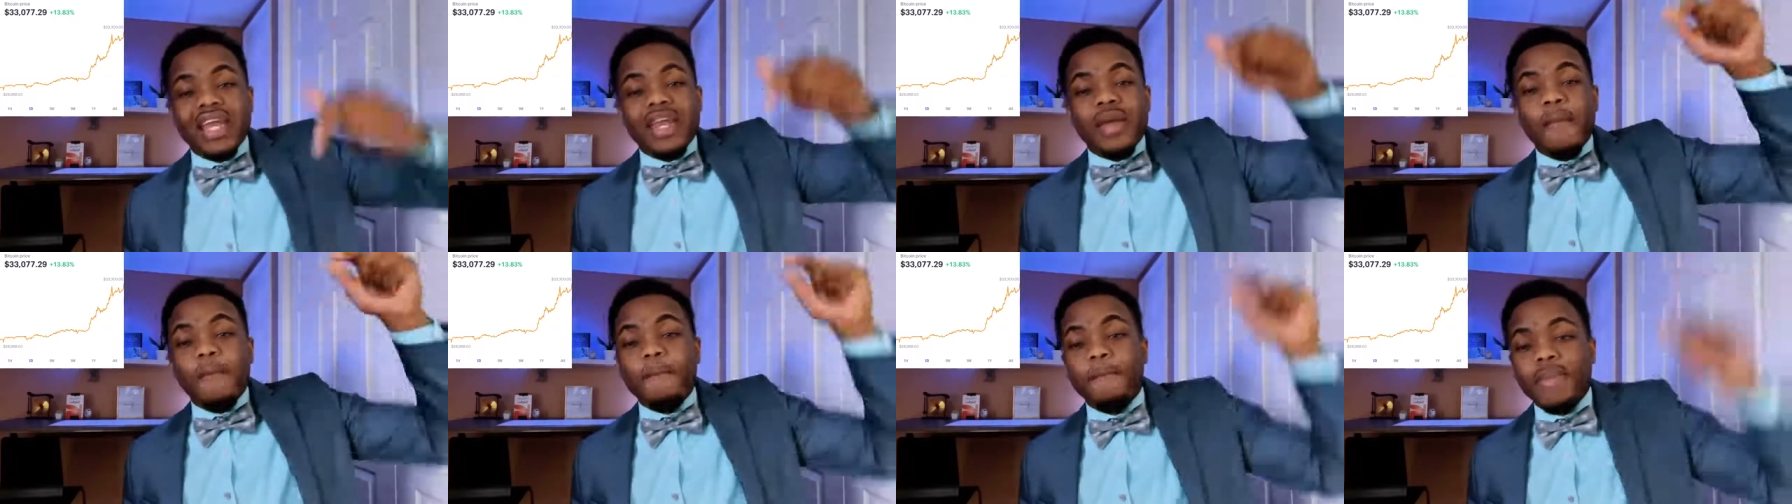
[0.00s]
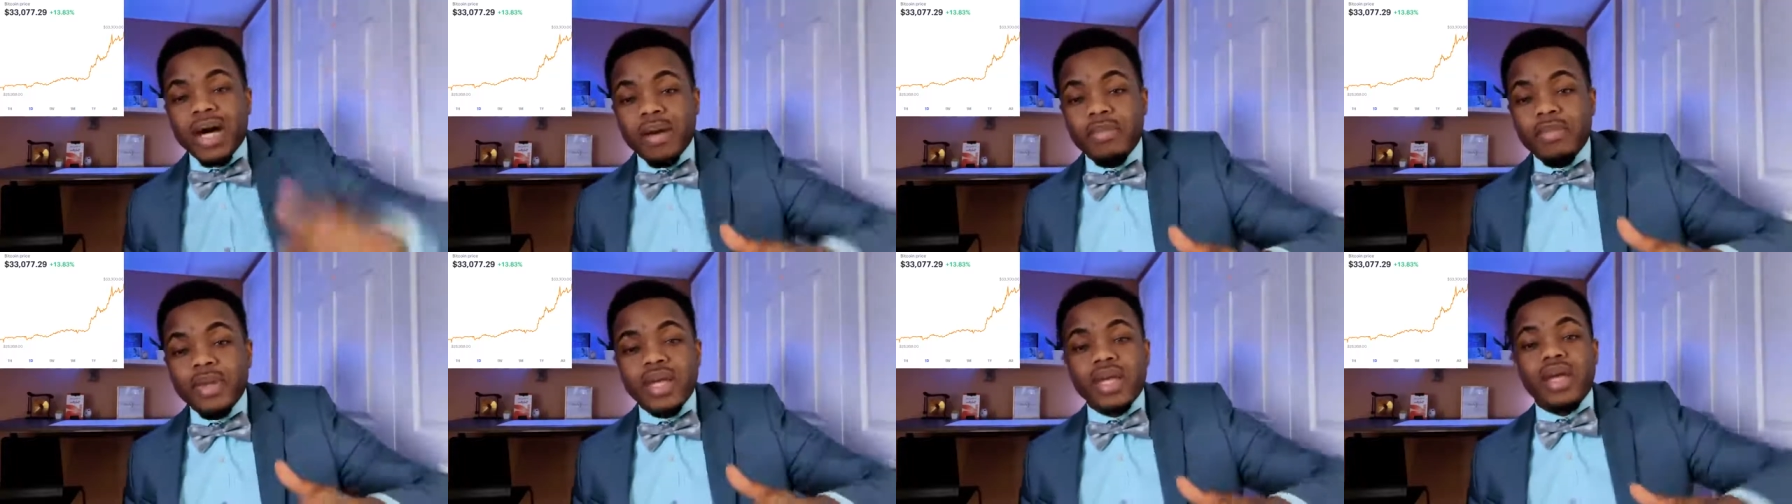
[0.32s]
in
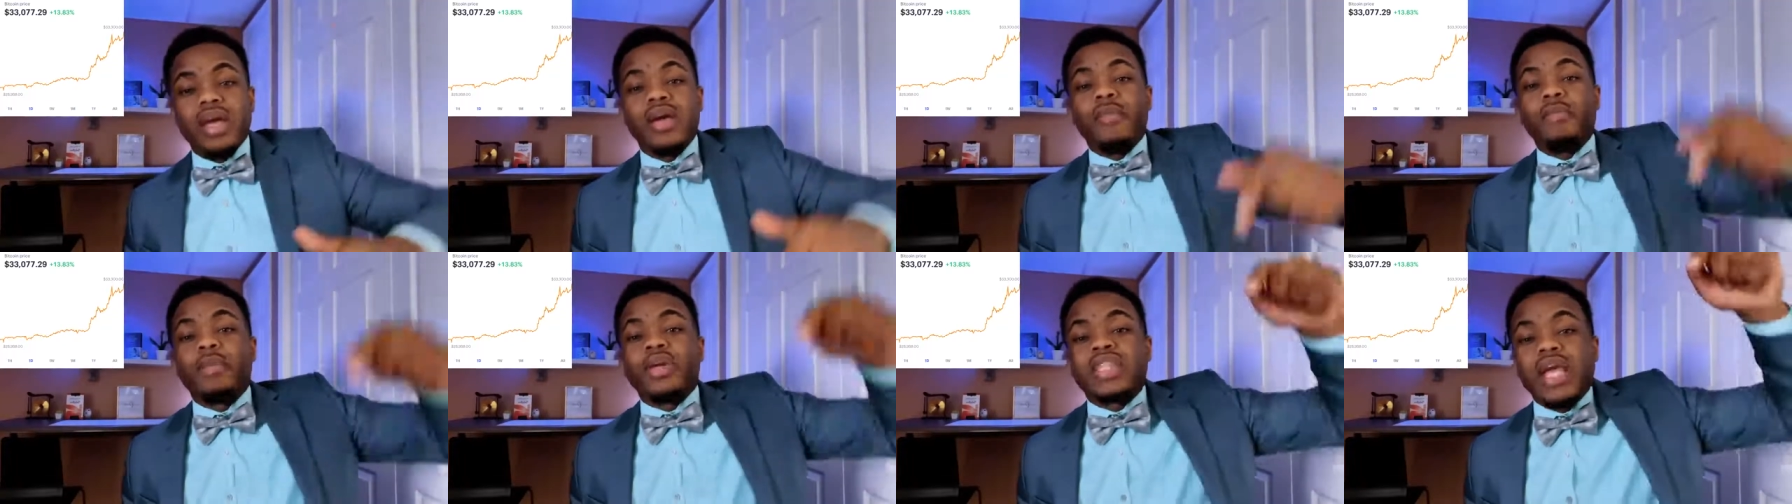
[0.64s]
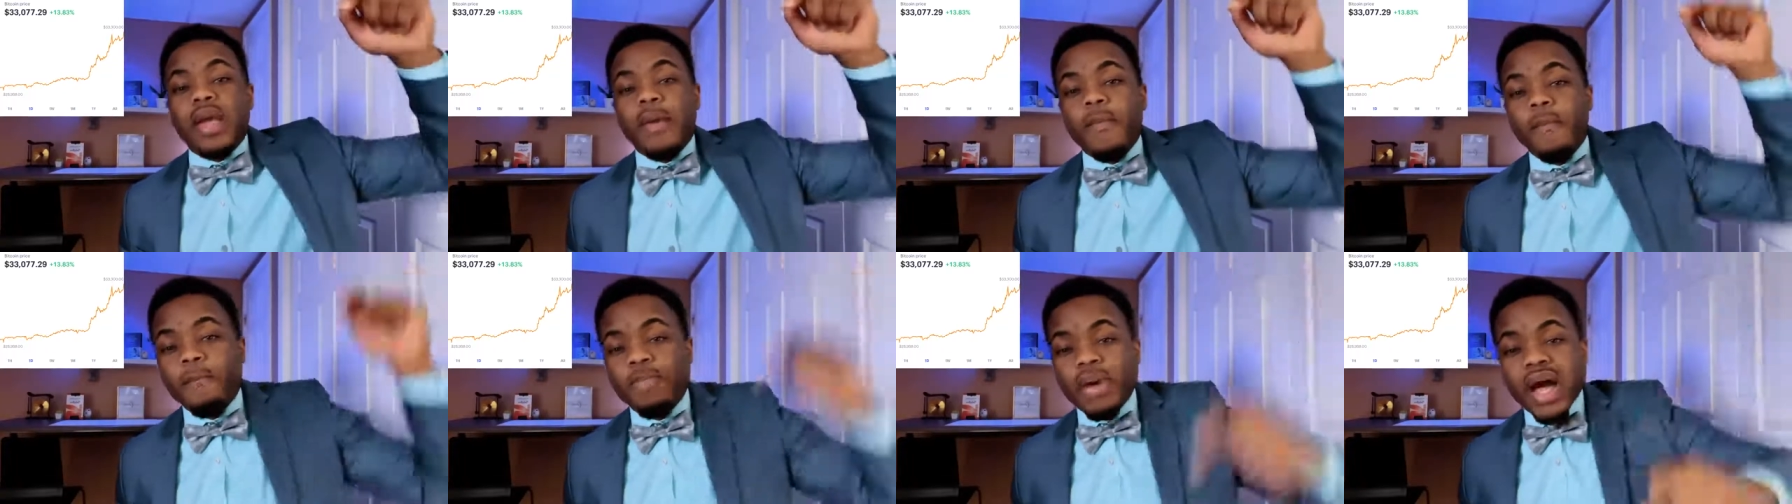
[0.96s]
public, but
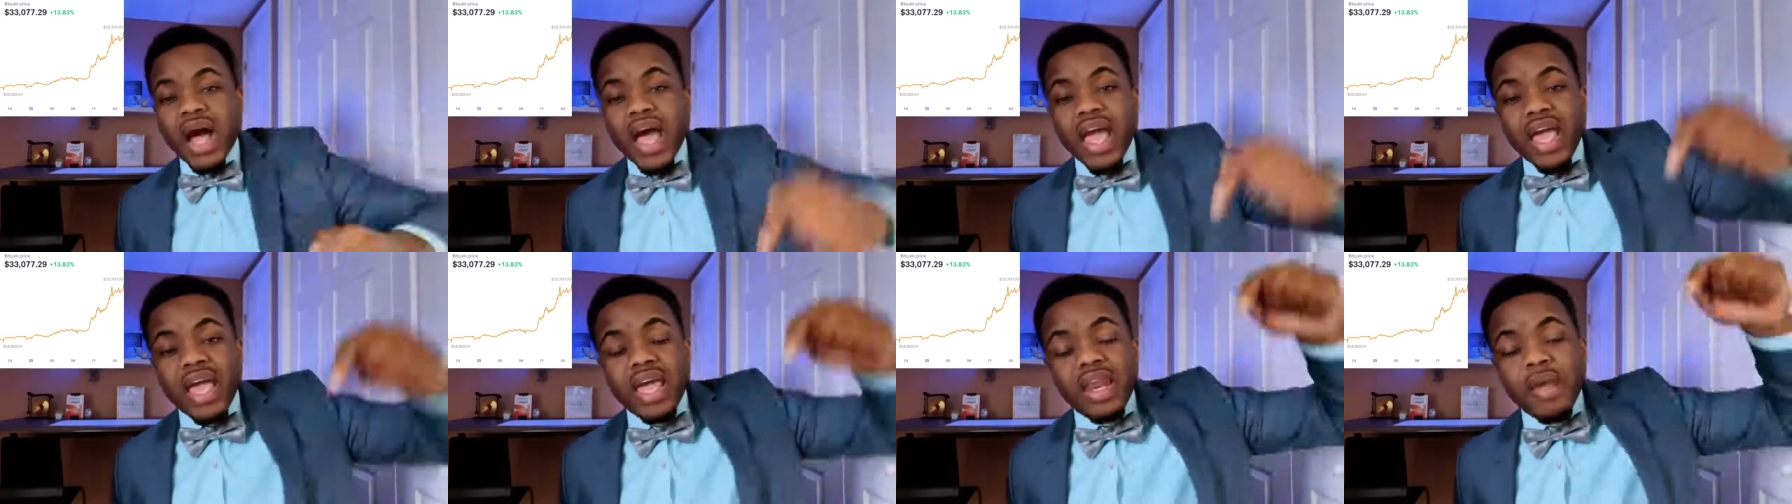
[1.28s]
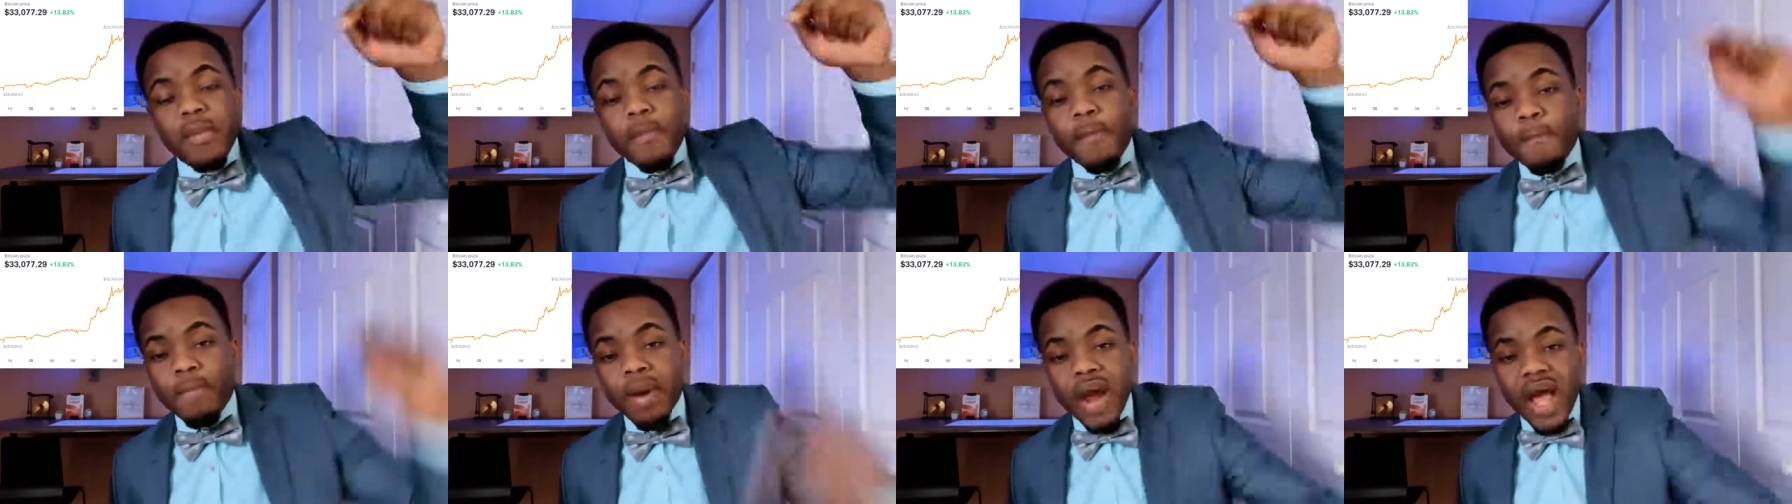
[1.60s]
they're buying
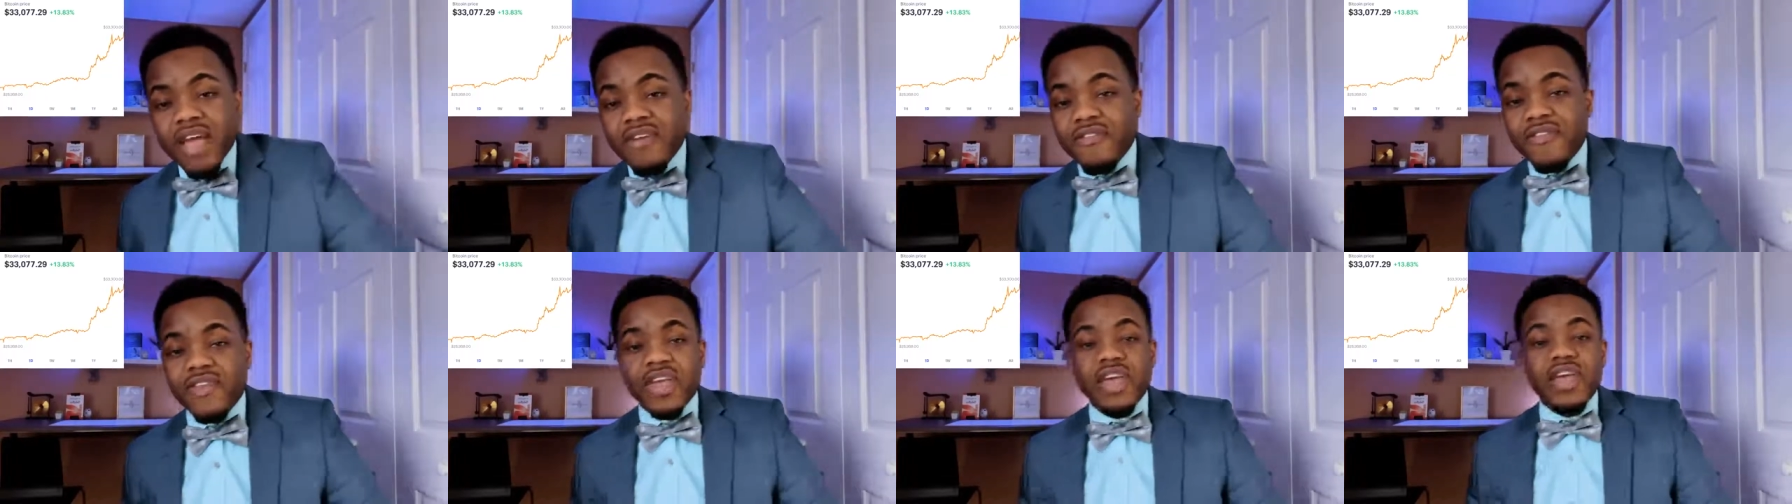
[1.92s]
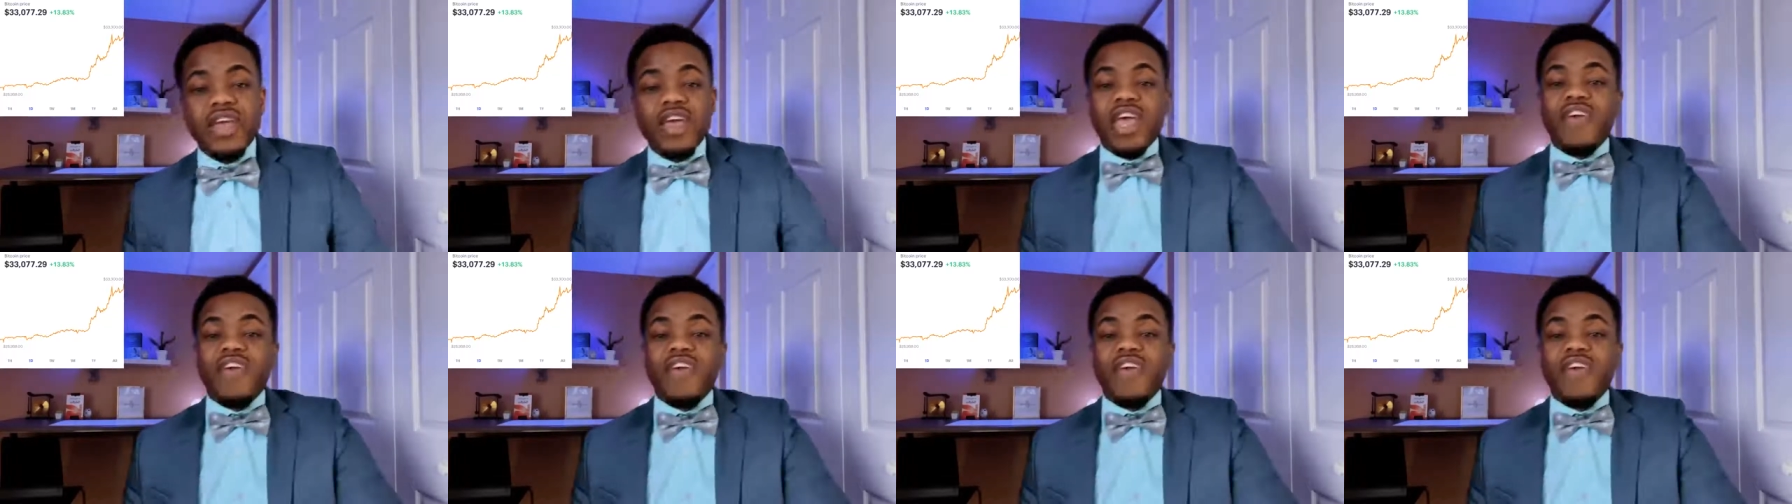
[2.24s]
in private.